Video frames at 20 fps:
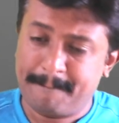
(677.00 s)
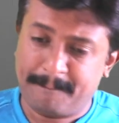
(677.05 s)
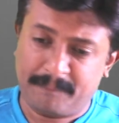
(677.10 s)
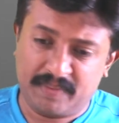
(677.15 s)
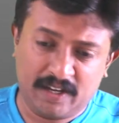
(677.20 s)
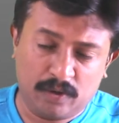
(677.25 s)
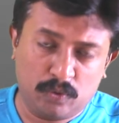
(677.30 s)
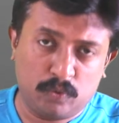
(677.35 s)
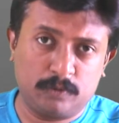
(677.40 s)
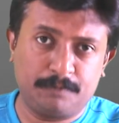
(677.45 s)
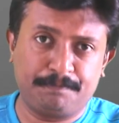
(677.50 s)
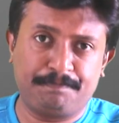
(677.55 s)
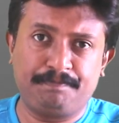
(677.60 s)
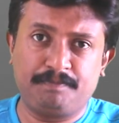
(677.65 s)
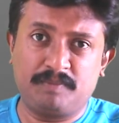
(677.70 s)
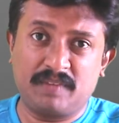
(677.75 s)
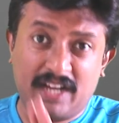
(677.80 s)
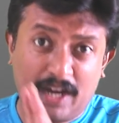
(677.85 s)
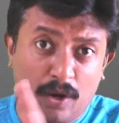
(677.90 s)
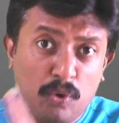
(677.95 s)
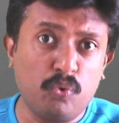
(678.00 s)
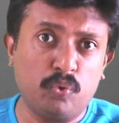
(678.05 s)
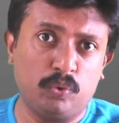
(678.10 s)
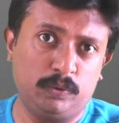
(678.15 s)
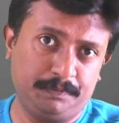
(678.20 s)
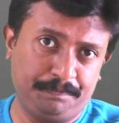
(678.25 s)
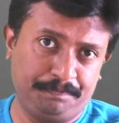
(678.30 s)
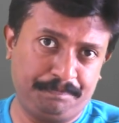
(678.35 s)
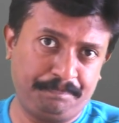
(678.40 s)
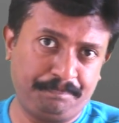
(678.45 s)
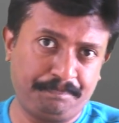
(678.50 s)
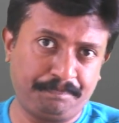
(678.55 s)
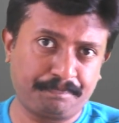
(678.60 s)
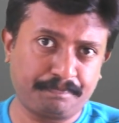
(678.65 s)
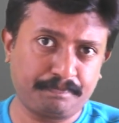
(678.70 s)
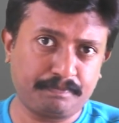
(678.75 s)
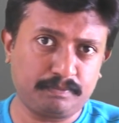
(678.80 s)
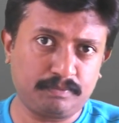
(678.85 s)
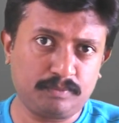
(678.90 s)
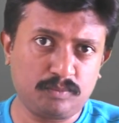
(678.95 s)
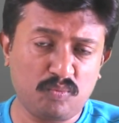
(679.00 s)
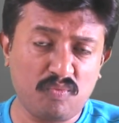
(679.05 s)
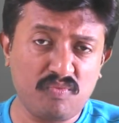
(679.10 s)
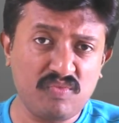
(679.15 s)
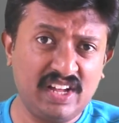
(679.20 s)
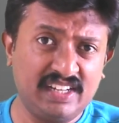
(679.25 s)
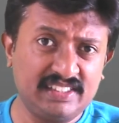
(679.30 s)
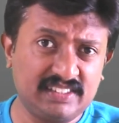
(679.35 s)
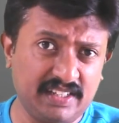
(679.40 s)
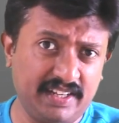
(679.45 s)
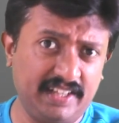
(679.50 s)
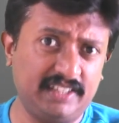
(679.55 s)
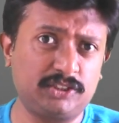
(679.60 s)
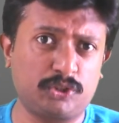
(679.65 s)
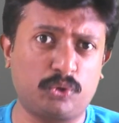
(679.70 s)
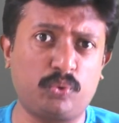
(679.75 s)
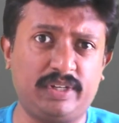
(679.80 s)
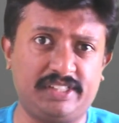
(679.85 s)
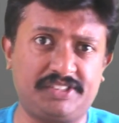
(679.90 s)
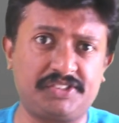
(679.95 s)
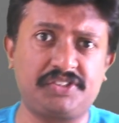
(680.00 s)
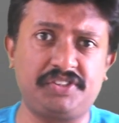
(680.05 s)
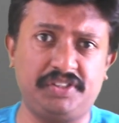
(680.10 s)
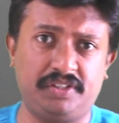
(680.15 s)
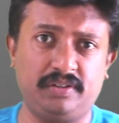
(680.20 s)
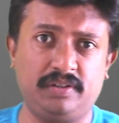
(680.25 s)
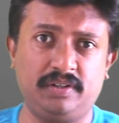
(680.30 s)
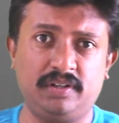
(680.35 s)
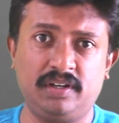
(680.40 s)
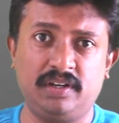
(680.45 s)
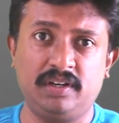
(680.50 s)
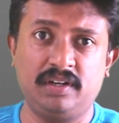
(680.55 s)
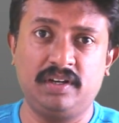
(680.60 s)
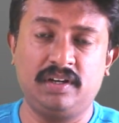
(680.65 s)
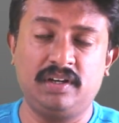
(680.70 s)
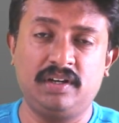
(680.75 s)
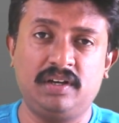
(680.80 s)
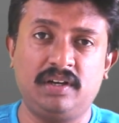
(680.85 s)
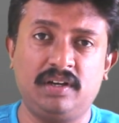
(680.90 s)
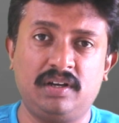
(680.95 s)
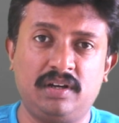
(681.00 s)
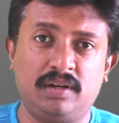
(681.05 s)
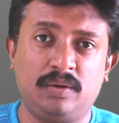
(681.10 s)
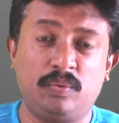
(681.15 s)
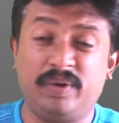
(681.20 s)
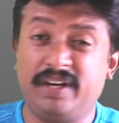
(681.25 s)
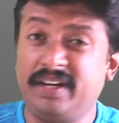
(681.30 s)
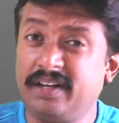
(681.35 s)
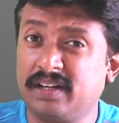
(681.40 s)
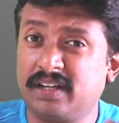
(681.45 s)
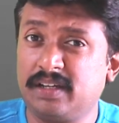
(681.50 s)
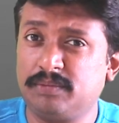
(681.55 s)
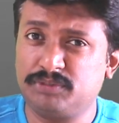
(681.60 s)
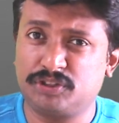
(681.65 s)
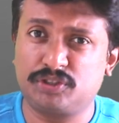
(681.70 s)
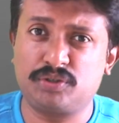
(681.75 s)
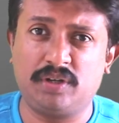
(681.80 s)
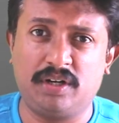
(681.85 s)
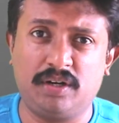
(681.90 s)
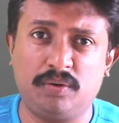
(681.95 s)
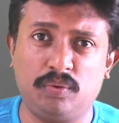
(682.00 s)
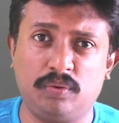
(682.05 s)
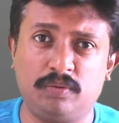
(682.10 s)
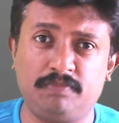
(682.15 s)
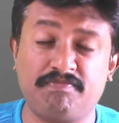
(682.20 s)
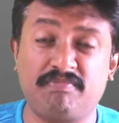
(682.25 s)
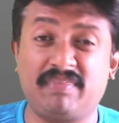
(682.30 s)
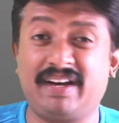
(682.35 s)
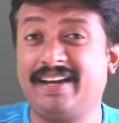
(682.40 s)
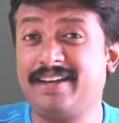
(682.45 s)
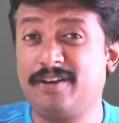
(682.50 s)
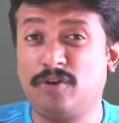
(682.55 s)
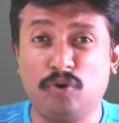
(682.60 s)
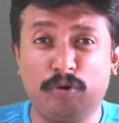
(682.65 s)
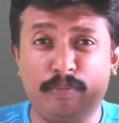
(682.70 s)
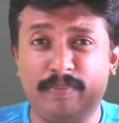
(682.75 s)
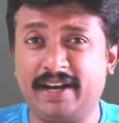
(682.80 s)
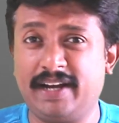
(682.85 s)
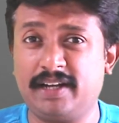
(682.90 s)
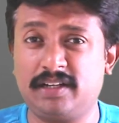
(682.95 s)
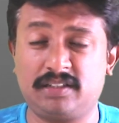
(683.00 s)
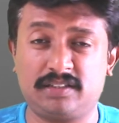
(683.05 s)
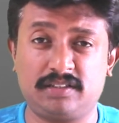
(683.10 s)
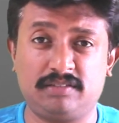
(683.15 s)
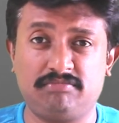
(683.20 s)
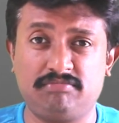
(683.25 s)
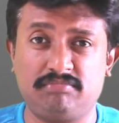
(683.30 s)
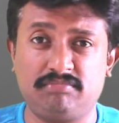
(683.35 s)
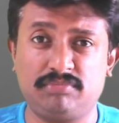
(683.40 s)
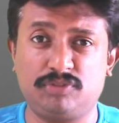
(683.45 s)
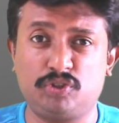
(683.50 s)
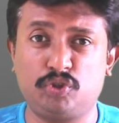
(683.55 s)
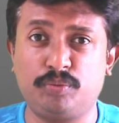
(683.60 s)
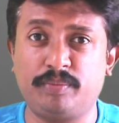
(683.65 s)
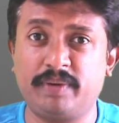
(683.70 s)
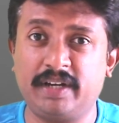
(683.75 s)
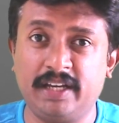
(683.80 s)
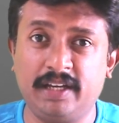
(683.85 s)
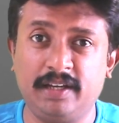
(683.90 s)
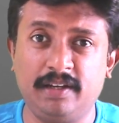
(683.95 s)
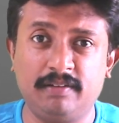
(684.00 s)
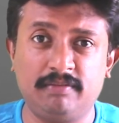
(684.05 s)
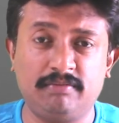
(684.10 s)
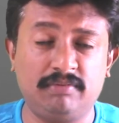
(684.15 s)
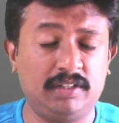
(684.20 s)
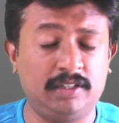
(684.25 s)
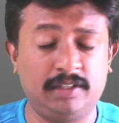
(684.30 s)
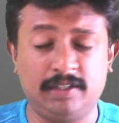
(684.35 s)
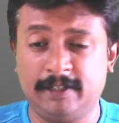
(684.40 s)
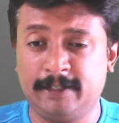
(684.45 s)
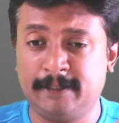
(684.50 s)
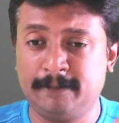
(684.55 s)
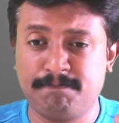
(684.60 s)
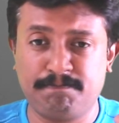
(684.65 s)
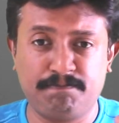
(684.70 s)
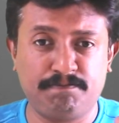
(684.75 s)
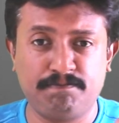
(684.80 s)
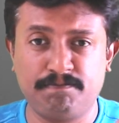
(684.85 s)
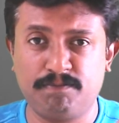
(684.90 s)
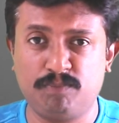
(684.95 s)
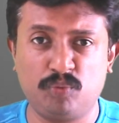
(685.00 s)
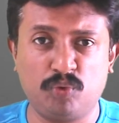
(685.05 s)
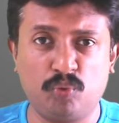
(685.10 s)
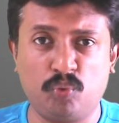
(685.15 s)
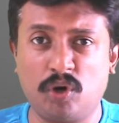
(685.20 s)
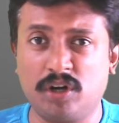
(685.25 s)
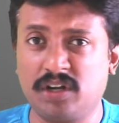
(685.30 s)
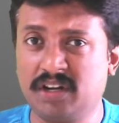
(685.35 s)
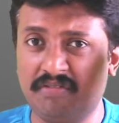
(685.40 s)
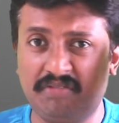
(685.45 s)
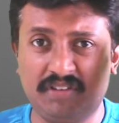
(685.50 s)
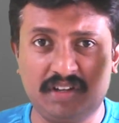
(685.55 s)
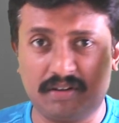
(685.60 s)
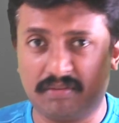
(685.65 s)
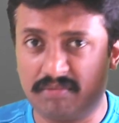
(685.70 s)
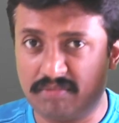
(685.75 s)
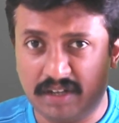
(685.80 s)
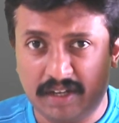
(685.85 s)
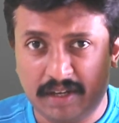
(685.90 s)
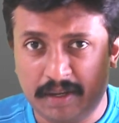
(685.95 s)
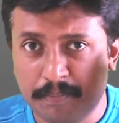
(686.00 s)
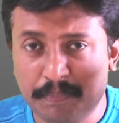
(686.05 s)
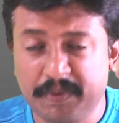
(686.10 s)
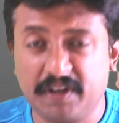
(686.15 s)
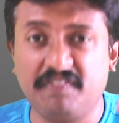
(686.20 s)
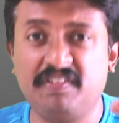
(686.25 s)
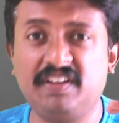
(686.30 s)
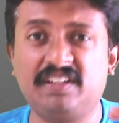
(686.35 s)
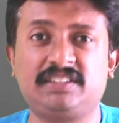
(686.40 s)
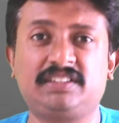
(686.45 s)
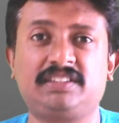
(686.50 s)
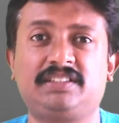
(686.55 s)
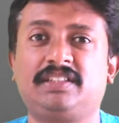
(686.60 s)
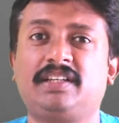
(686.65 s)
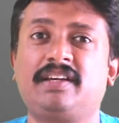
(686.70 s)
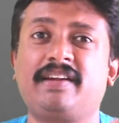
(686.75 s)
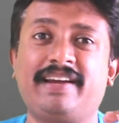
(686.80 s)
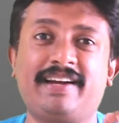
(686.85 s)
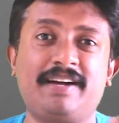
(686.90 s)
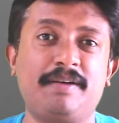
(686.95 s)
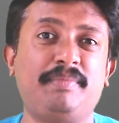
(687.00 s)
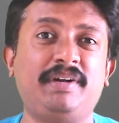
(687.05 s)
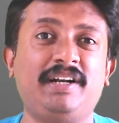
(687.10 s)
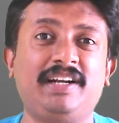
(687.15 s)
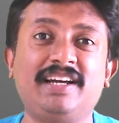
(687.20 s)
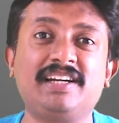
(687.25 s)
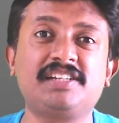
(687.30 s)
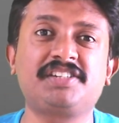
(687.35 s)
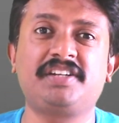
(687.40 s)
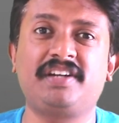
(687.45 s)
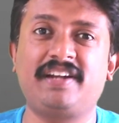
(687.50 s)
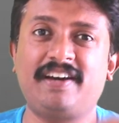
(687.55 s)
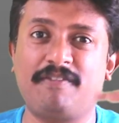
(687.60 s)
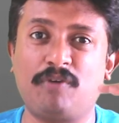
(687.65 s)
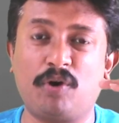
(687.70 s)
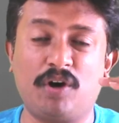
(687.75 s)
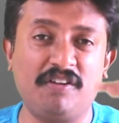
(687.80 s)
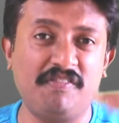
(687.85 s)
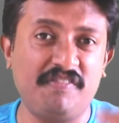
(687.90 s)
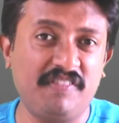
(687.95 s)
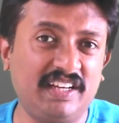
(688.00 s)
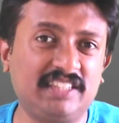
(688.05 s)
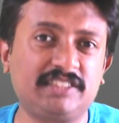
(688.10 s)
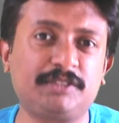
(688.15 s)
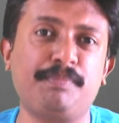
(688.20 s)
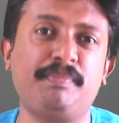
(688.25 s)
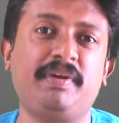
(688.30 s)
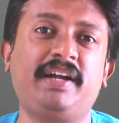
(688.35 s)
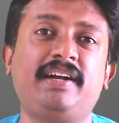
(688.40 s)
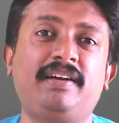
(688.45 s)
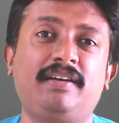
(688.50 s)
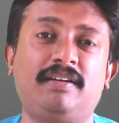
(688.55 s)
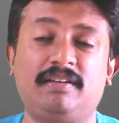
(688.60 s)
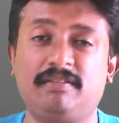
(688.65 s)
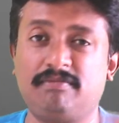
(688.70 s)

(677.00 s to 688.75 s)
Now, how is the next question. When it comes to how, I go back to my whatever previous recommendation I've always made,